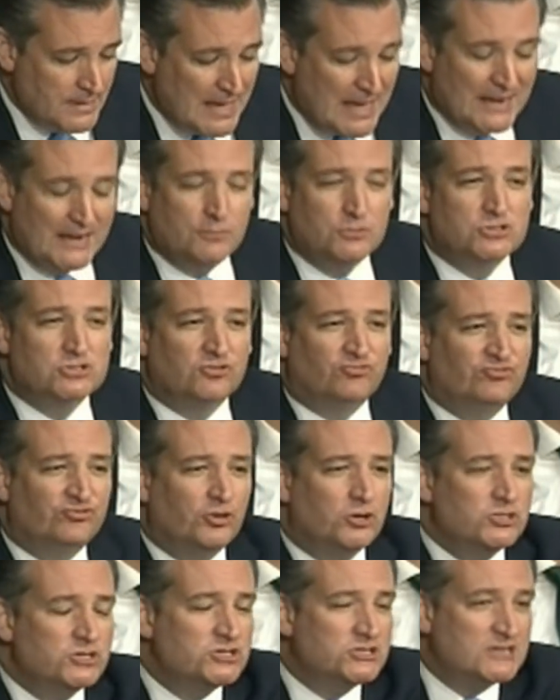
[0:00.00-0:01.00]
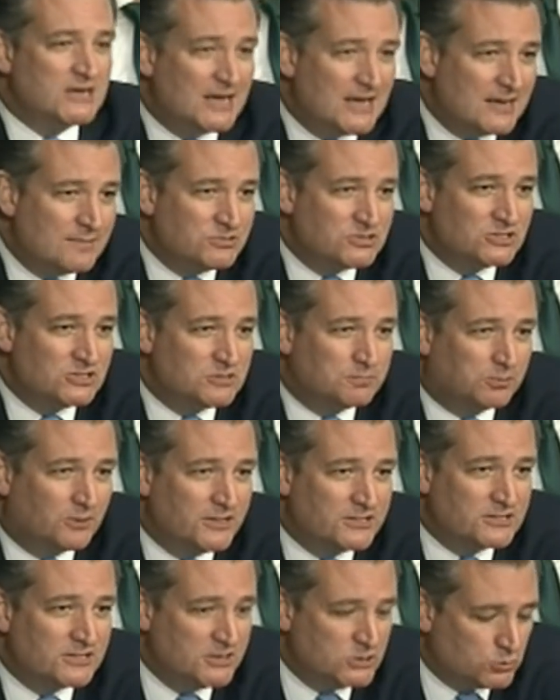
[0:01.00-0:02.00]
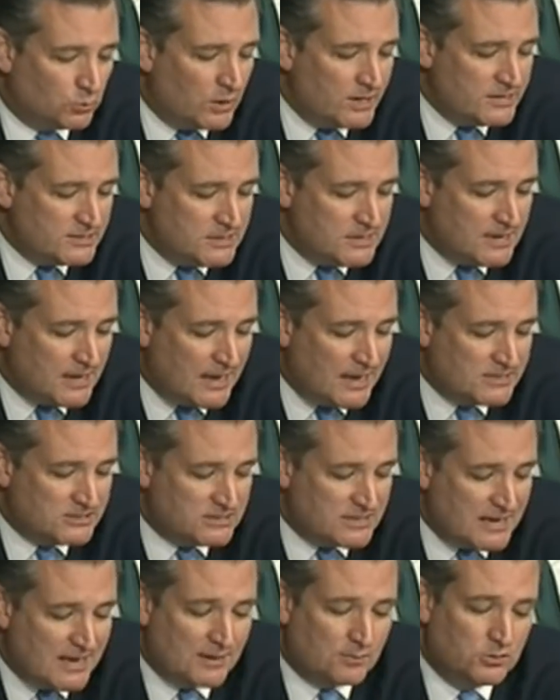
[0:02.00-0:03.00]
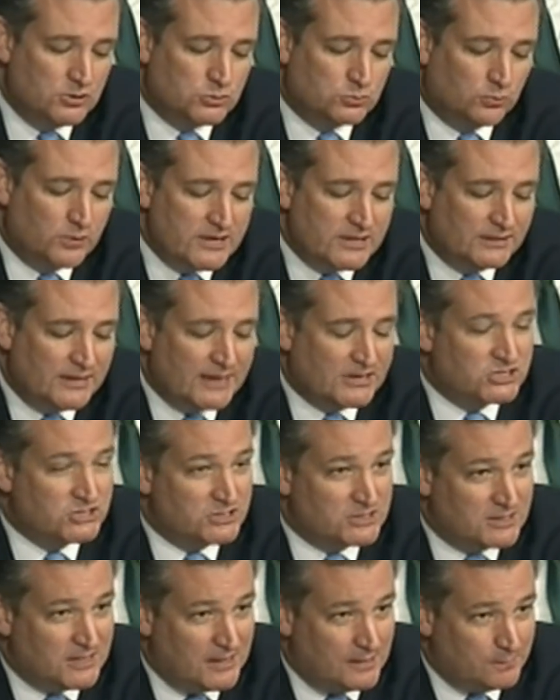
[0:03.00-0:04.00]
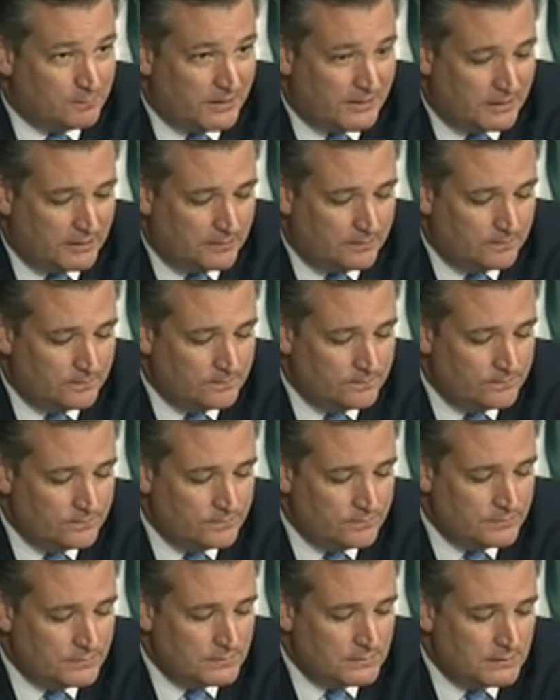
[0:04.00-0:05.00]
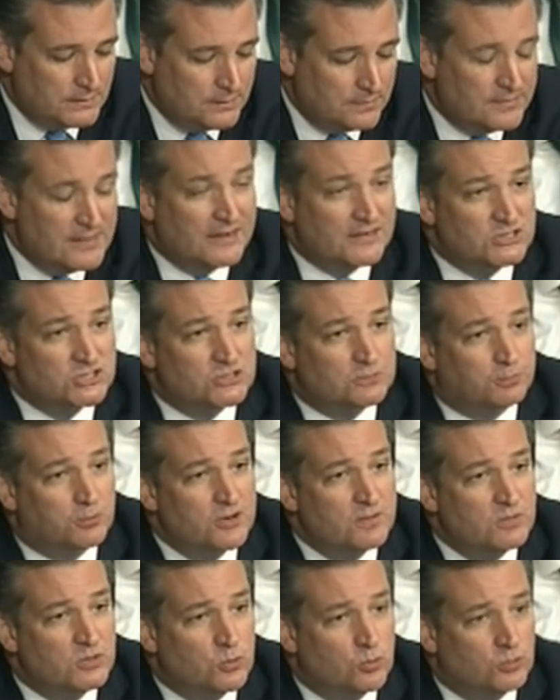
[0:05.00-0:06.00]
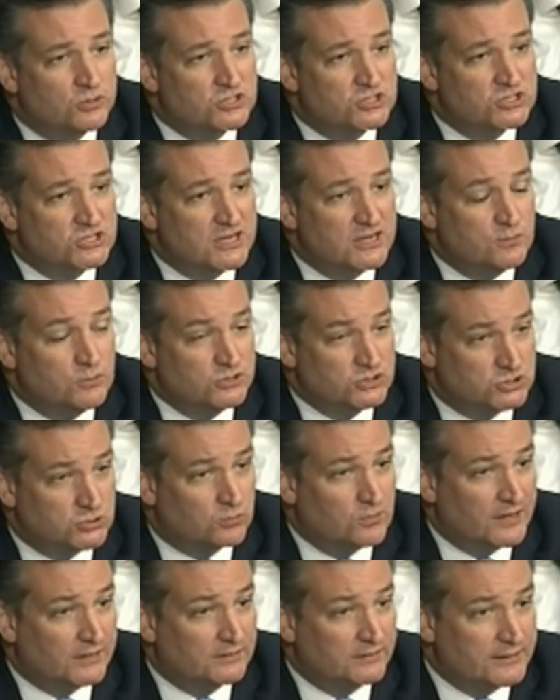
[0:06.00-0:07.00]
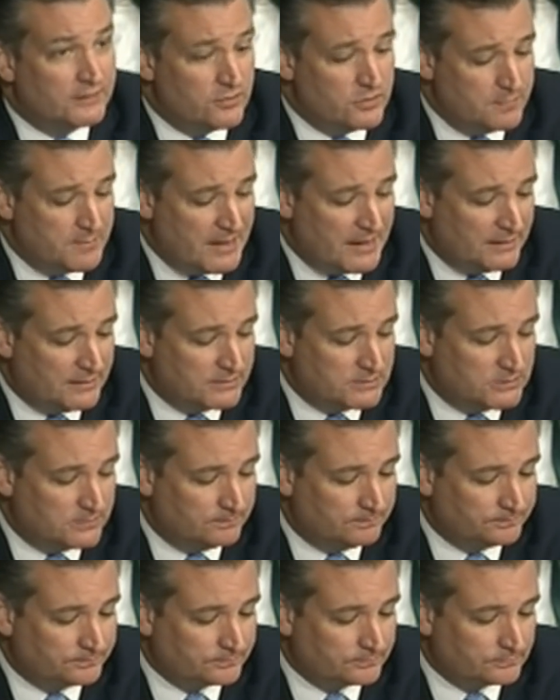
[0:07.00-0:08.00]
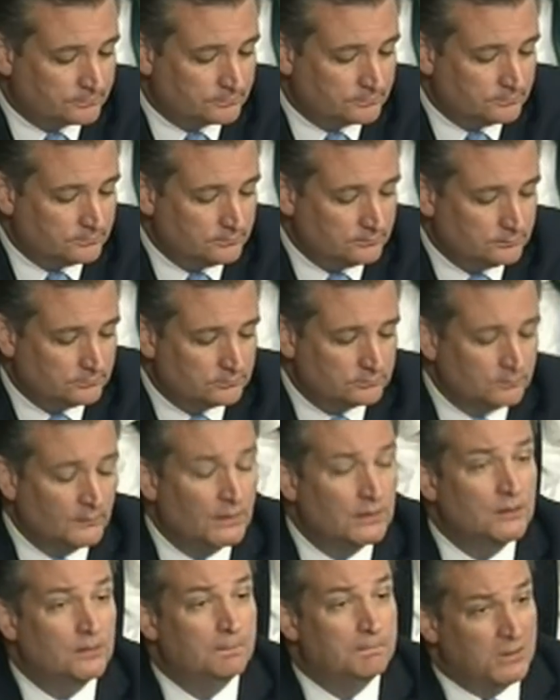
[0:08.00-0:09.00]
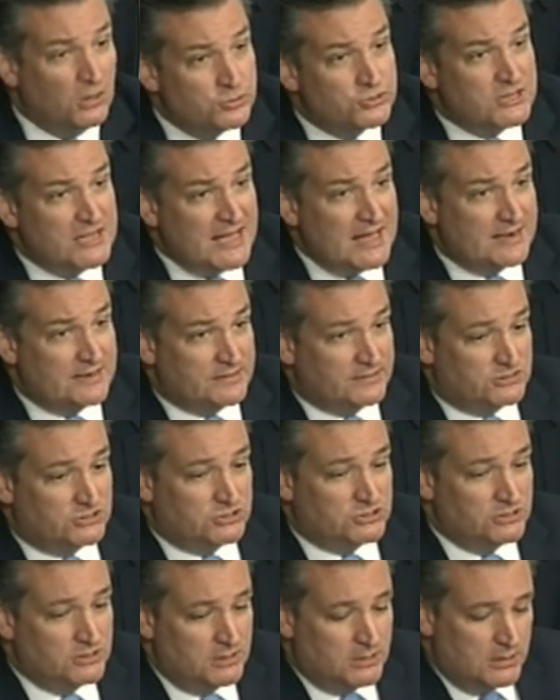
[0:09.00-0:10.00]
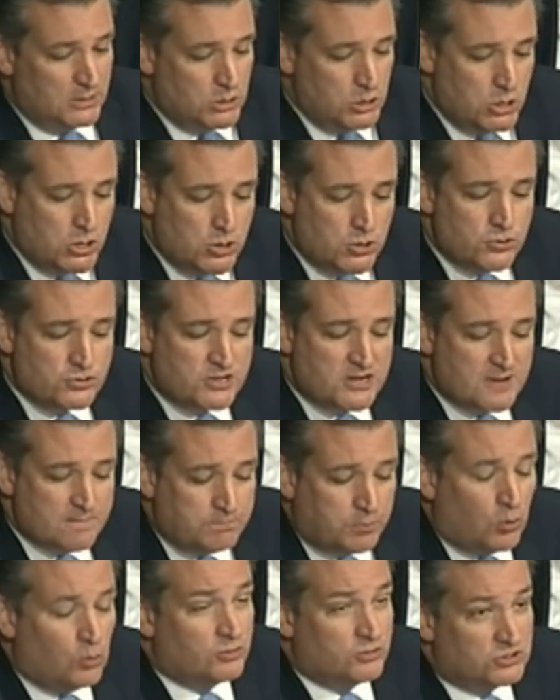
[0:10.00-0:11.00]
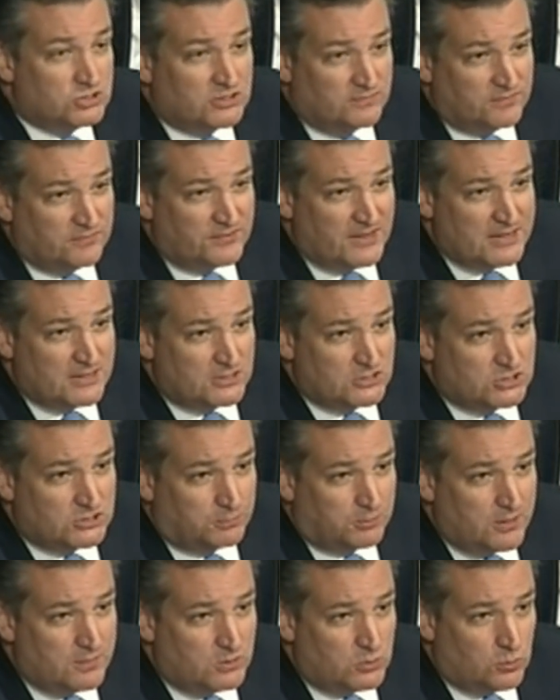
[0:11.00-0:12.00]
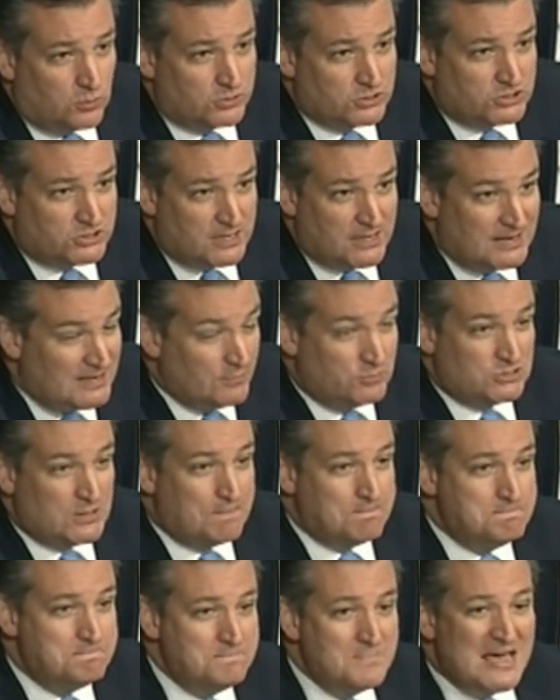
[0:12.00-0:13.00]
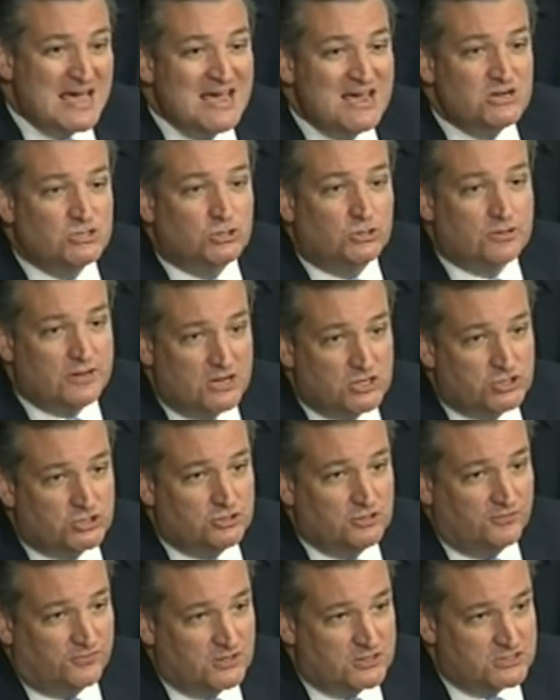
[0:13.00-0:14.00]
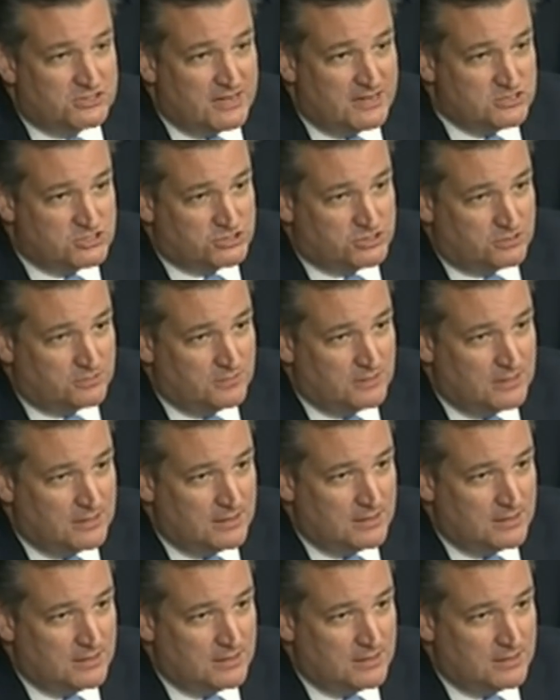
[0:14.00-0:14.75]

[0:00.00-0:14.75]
And it was the first time since President Dwight D. Eisenhower's re-election campaign that a Supreme Court seat was directly on the ballot. Both candidates knew the importance of the vacant Supreme Court seat, and it was a major issue of contention